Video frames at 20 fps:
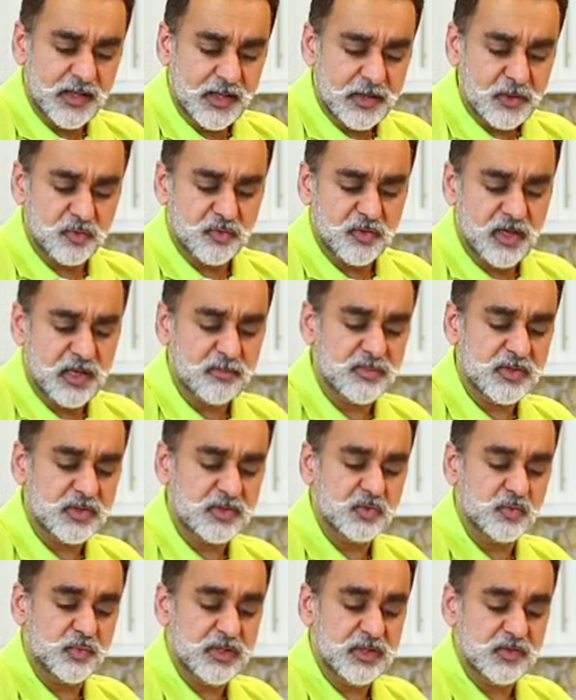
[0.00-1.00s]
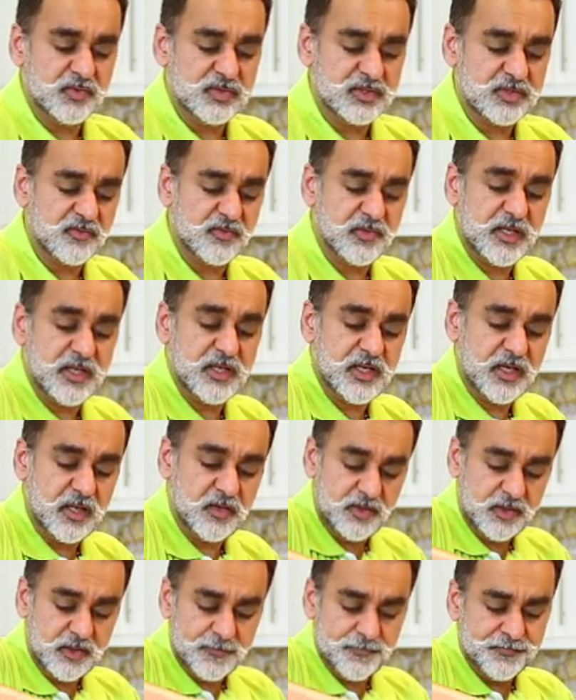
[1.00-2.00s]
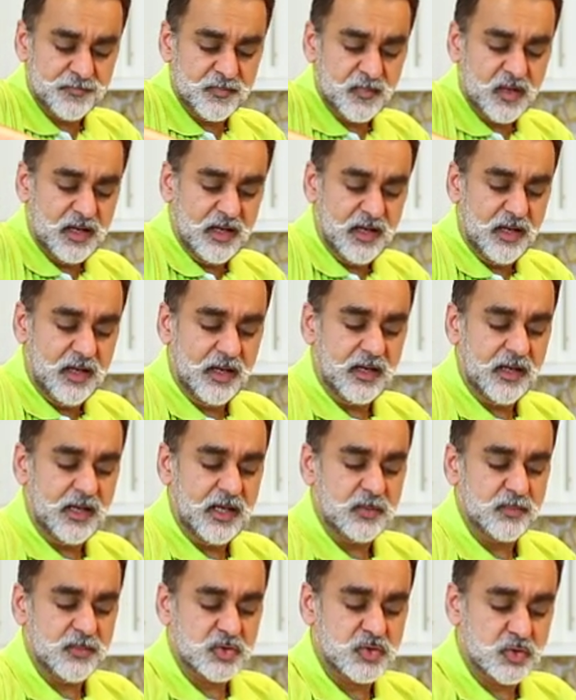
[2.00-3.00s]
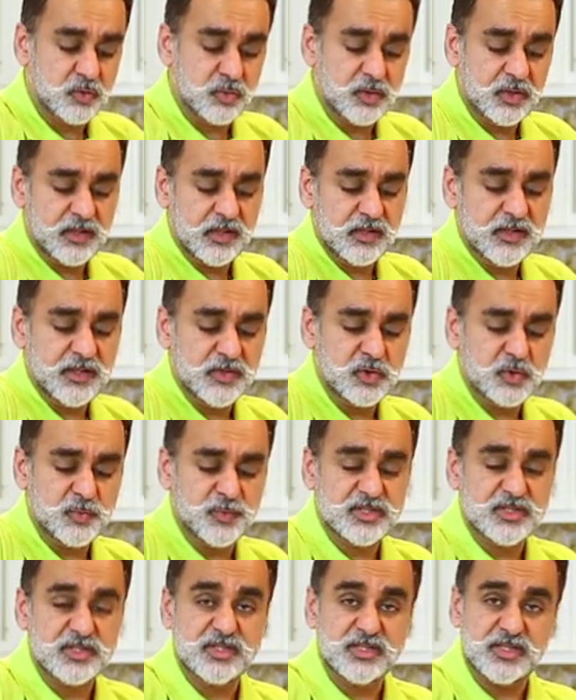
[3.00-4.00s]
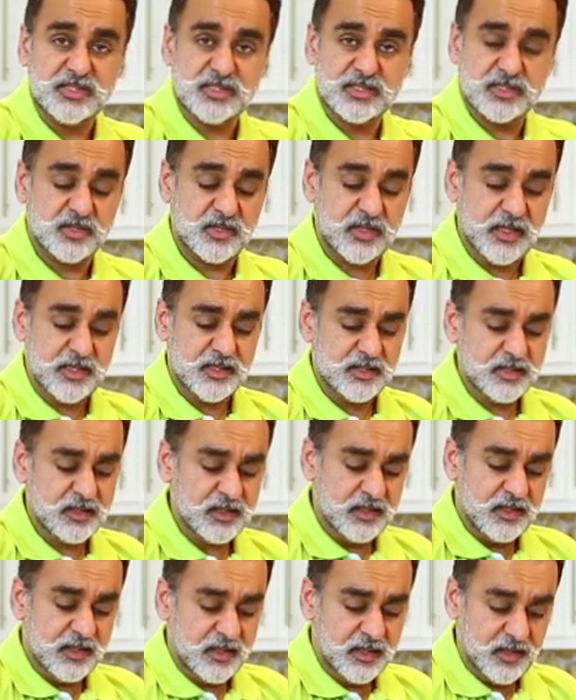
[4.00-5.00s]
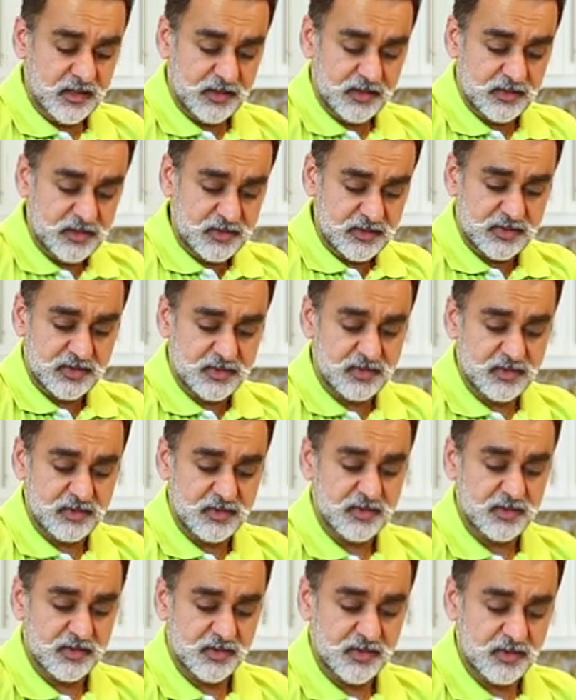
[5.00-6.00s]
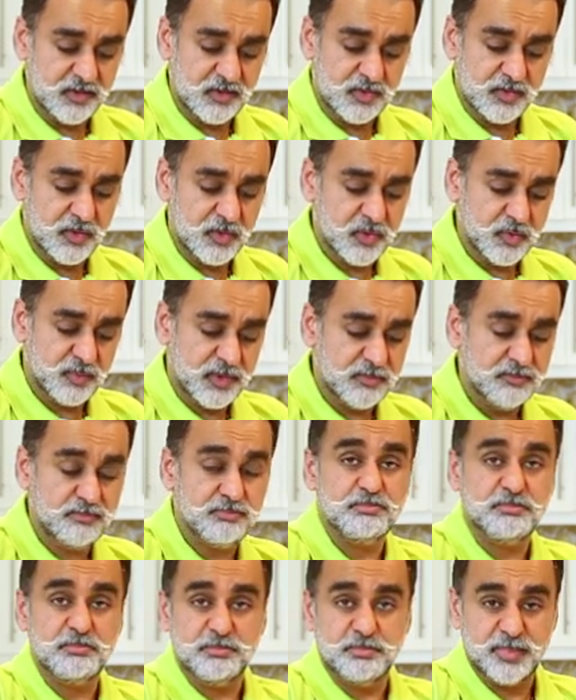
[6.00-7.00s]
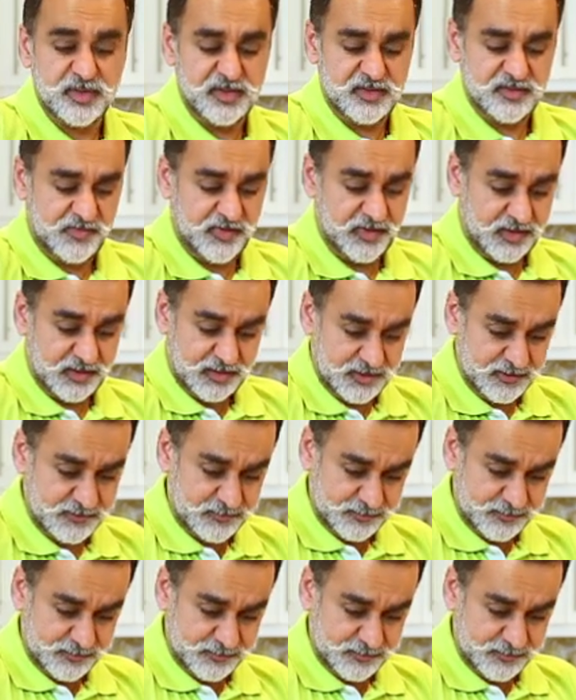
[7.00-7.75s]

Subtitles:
like to have my sweets which are very heavy. I like my sugar content to be just right, and this is going to be perfect.